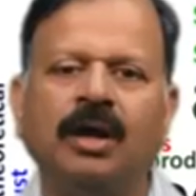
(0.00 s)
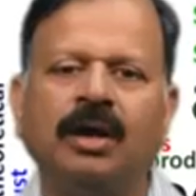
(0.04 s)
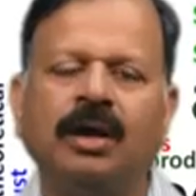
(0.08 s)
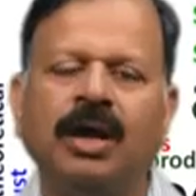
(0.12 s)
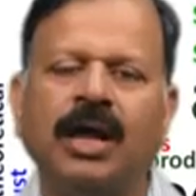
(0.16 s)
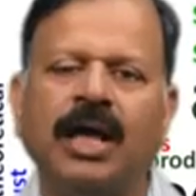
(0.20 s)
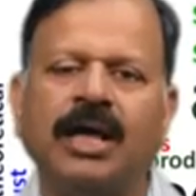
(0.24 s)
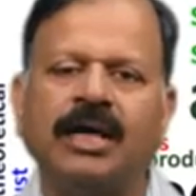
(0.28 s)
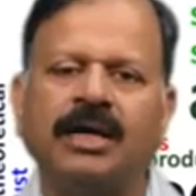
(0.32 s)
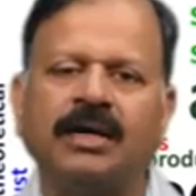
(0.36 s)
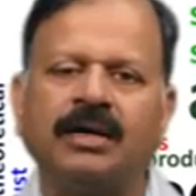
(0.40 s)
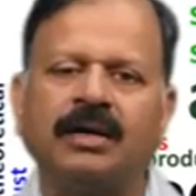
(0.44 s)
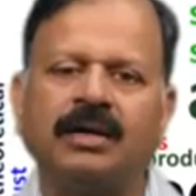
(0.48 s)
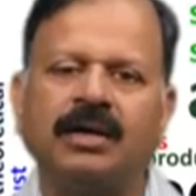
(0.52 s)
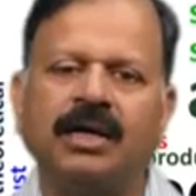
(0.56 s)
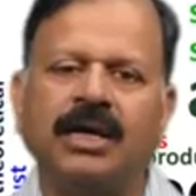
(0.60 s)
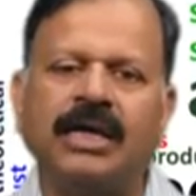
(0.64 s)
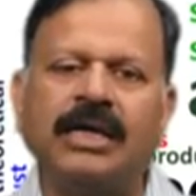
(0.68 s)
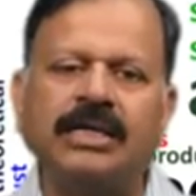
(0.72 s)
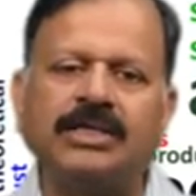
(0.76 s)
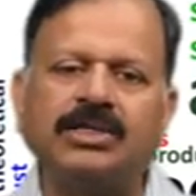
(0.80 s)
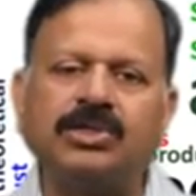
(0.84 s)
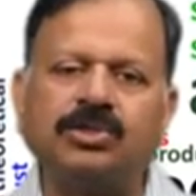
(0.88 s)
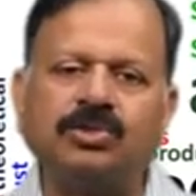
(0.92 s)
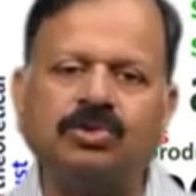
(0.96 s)
like,
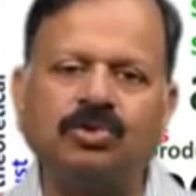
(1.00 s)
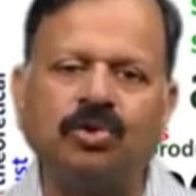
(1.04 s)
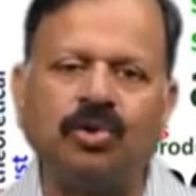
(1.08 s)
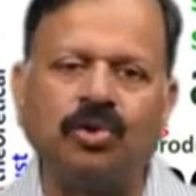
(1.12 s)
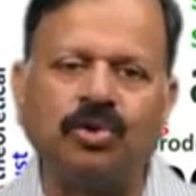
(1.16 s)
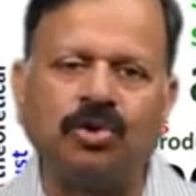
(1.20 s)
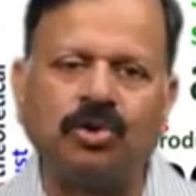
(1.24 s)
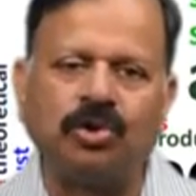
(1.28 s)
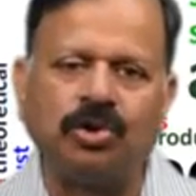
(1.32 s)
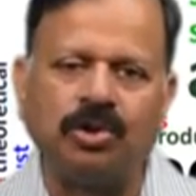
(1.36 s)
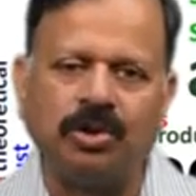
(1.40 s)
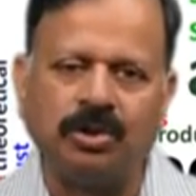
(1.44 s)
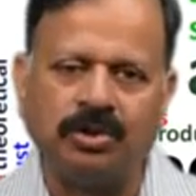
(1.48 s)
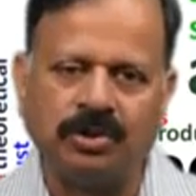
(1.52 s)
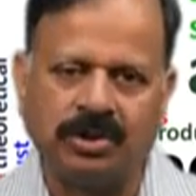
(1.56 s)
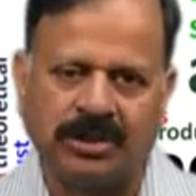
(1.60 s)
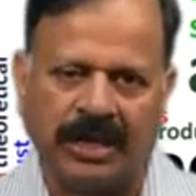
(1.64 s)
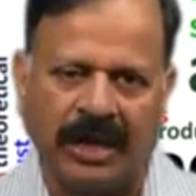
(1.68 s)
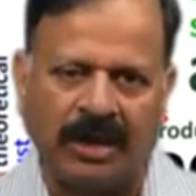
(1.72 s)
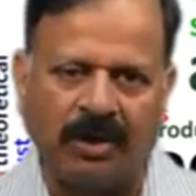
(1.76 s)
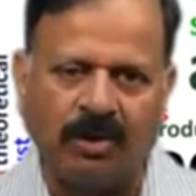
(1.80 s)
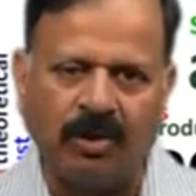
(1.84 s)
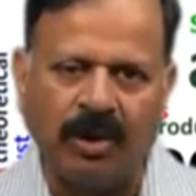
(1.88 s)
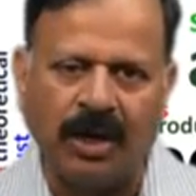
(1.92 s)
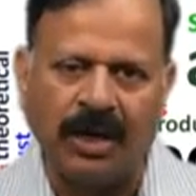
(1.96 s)
is truth
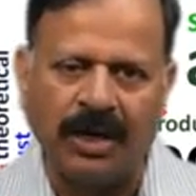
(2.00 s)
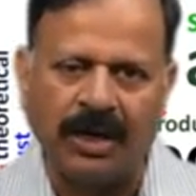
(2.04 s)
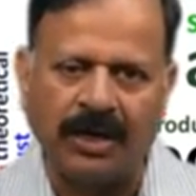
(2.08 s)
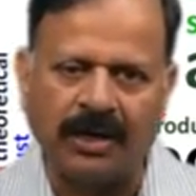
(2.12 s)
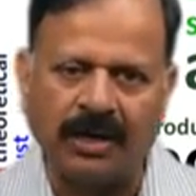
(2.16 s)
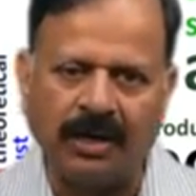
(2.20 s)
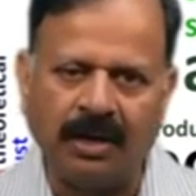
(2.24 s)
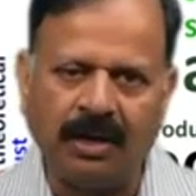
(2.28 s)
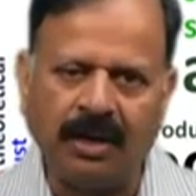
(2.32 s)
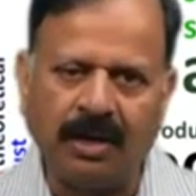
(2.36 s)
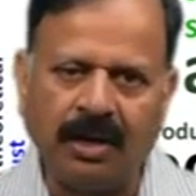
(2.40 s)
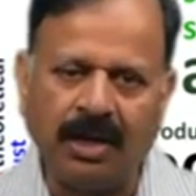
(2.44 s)
singular?